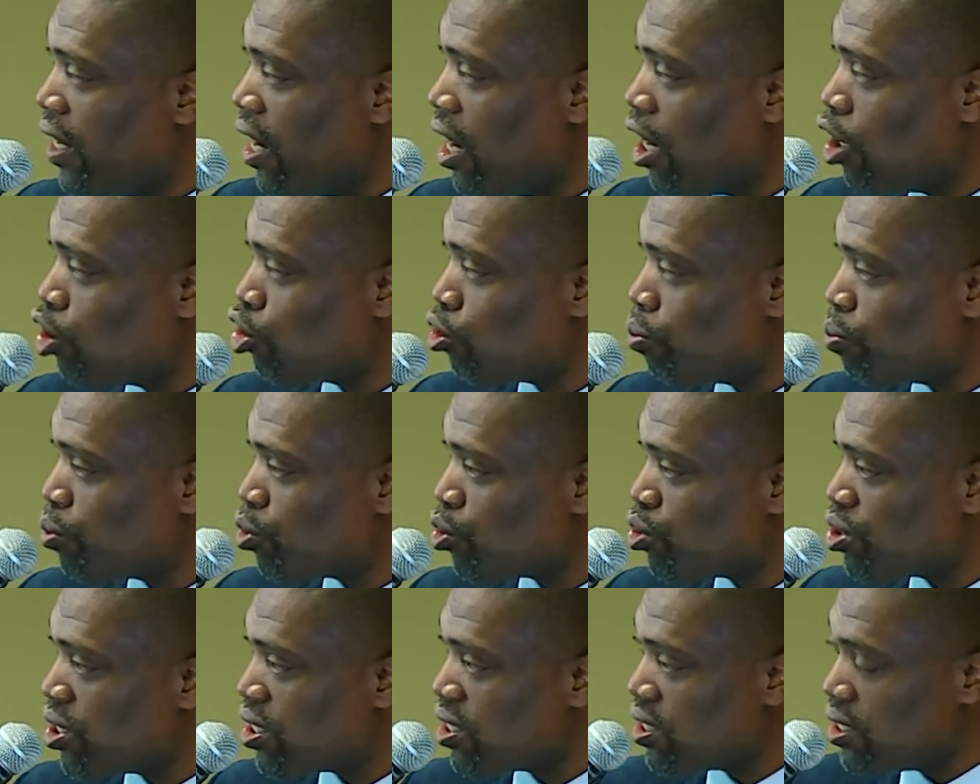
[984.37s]

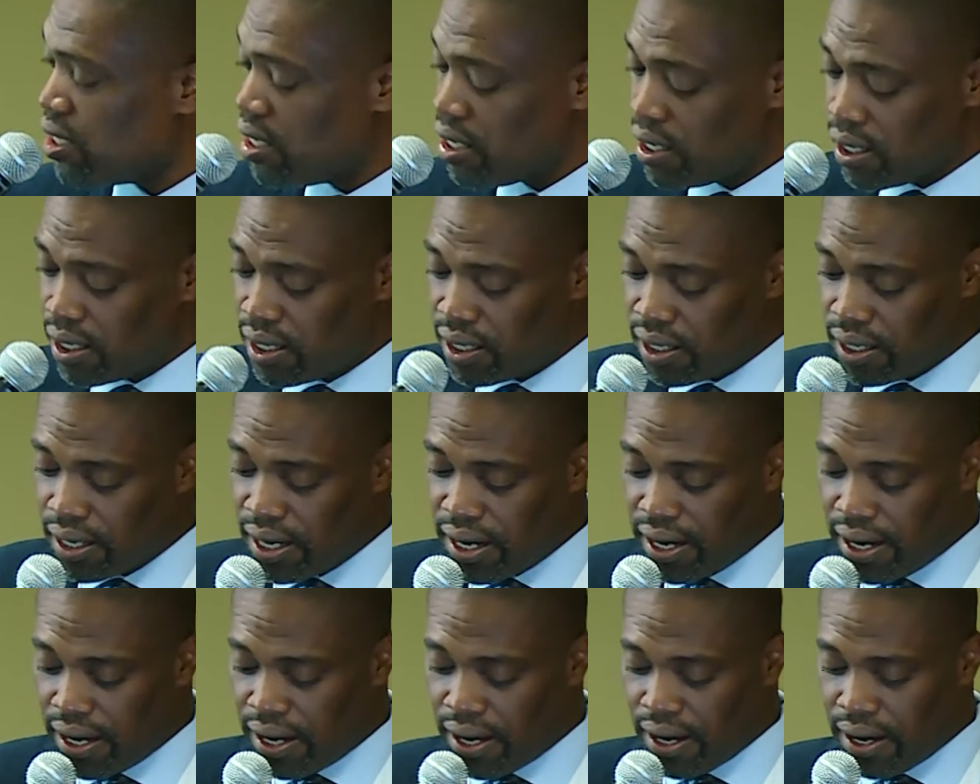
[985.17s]
agro-processing
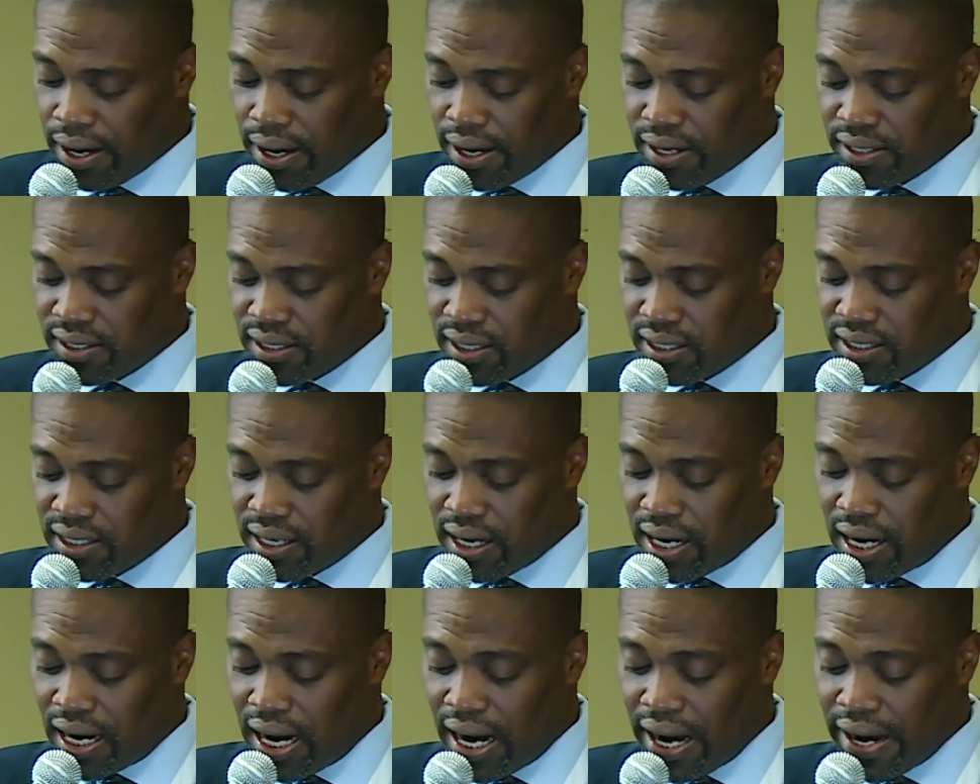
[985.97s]

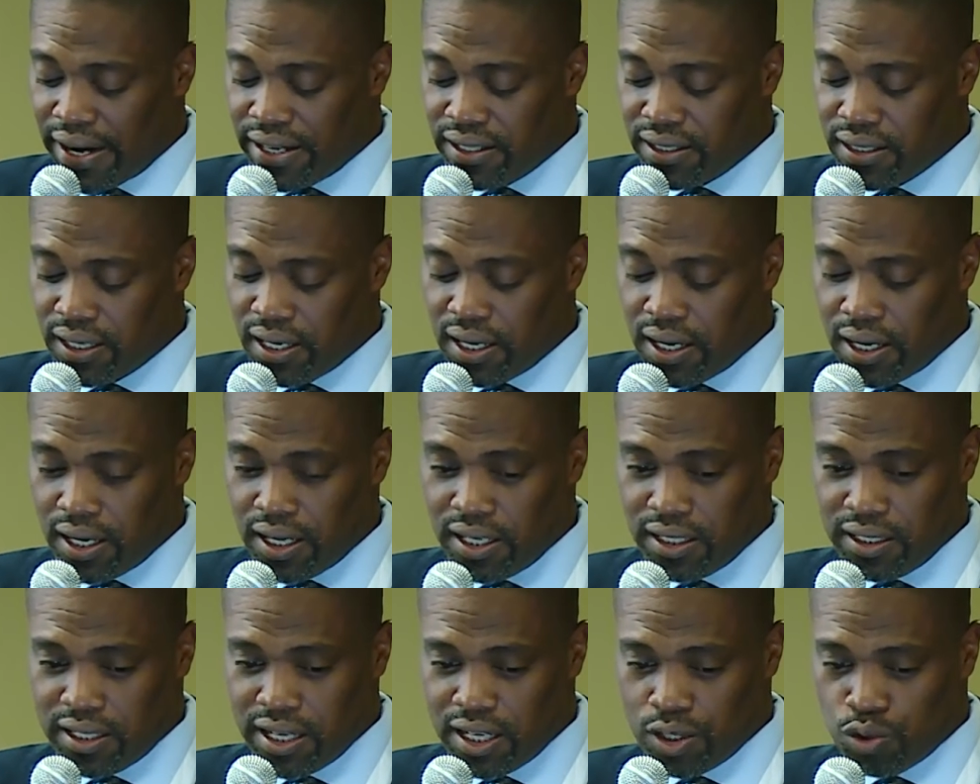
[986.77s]
sector guide
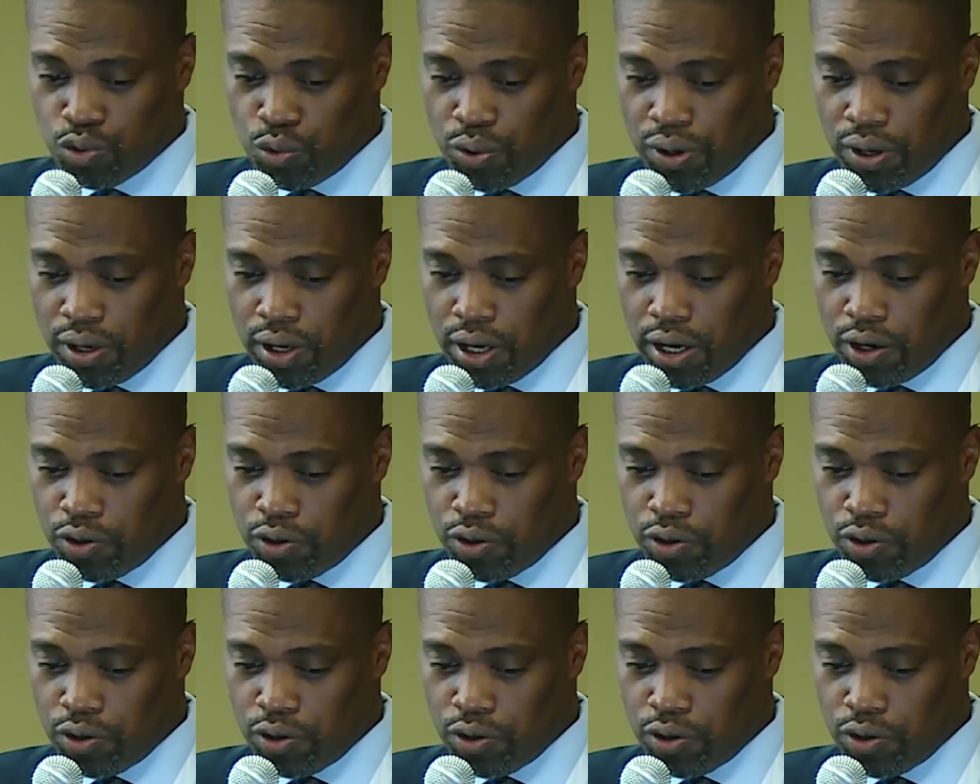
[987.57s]
that we